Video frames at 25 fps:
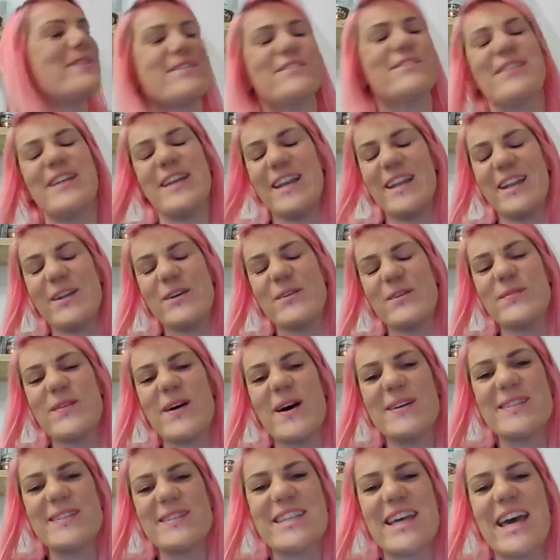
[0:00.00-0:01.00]
definitely
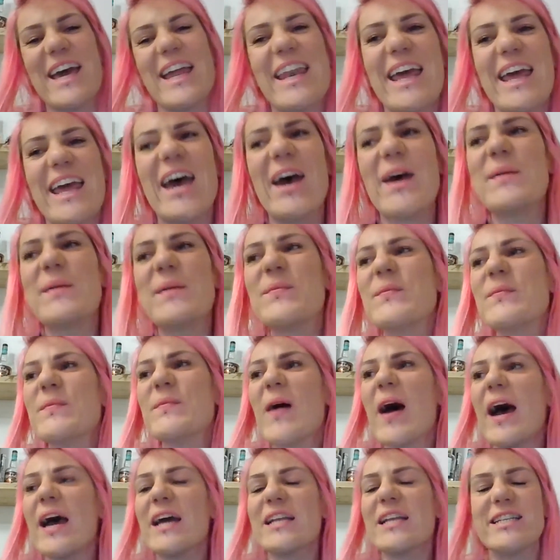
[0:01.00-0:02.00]
not. And
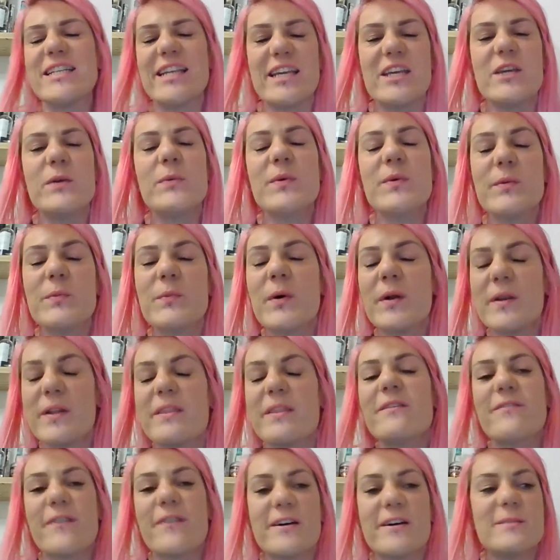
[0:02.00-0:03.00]
actually, you were one
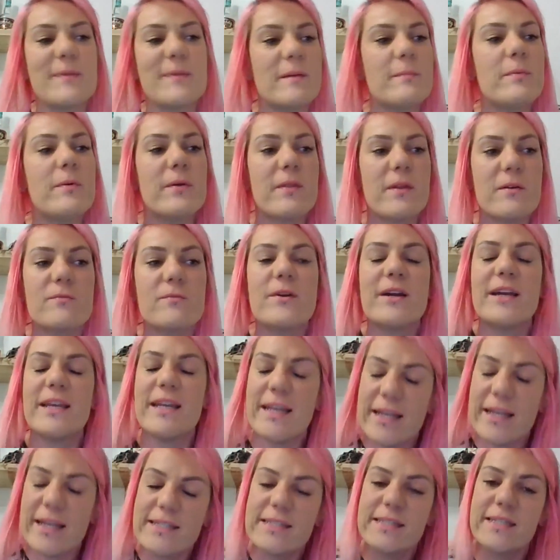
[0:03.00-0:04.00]
of the first people that
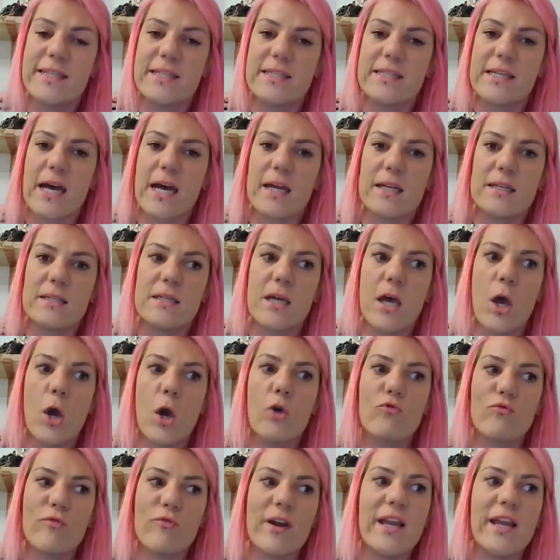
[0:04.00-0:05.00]
really listened and
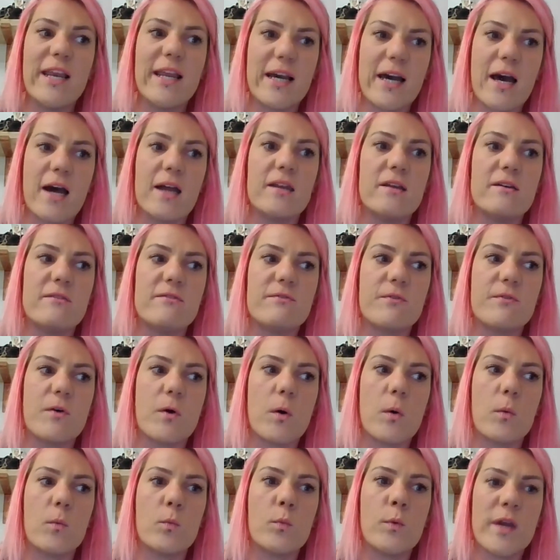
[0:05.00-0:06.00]
really kind of
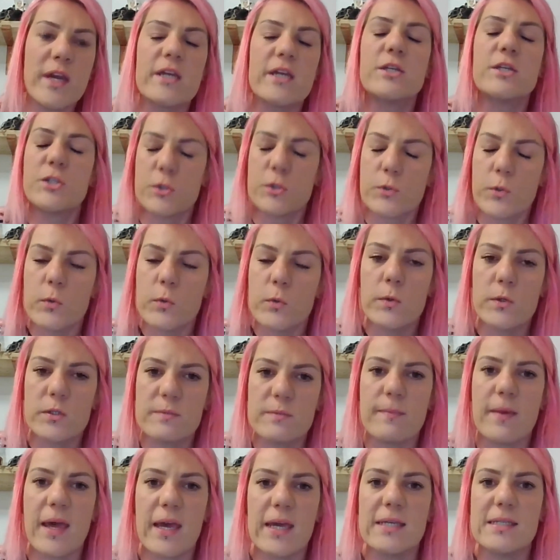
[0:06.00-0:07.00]

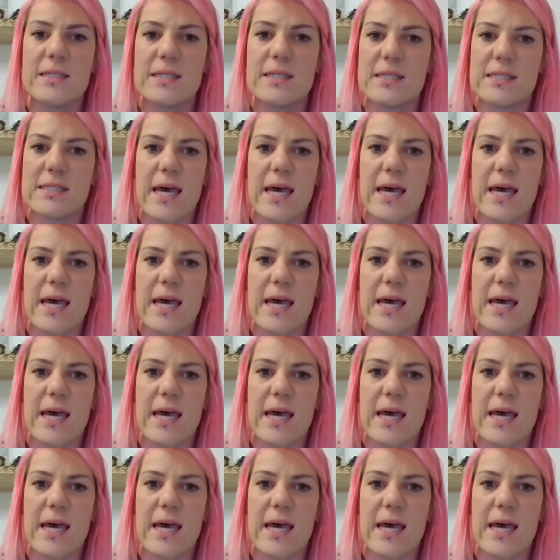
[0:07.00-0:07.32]
reassured me to